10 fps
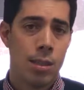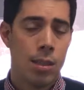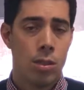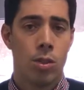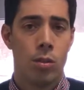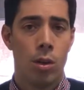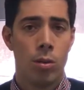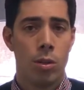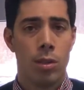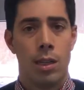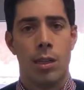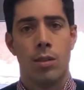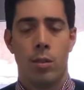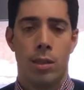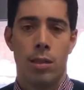and strokes. And so
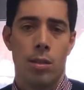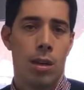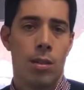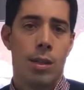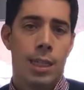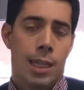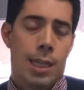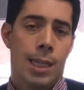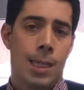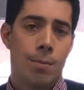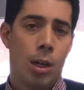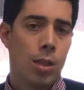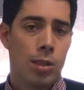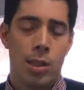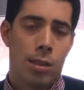these are, heart
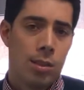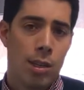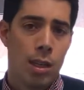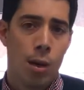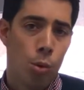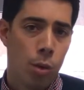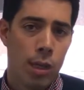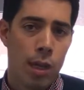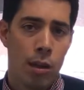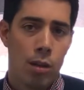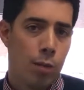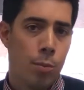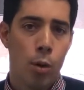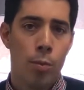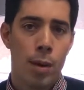disease is the #1 killer of
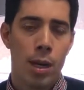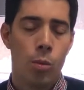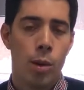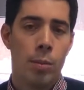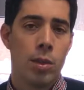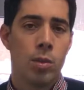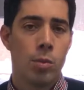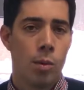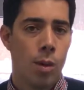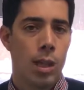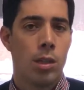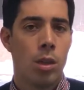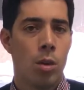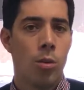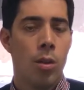both men and women. So we want to
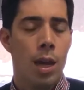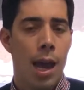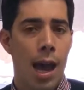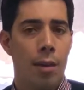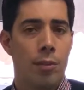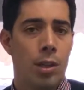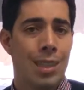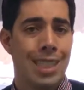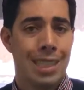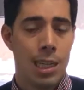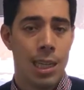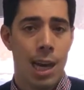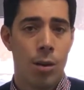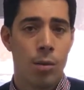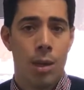go after and seek
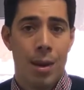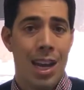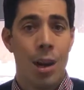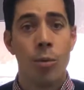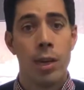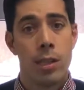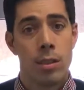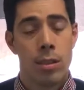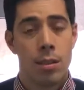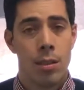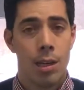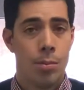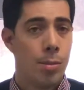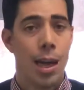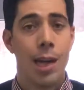out, am I at risk? And
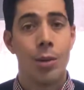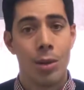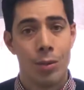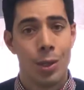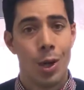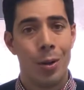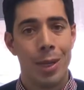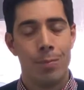maybe I don't even know it.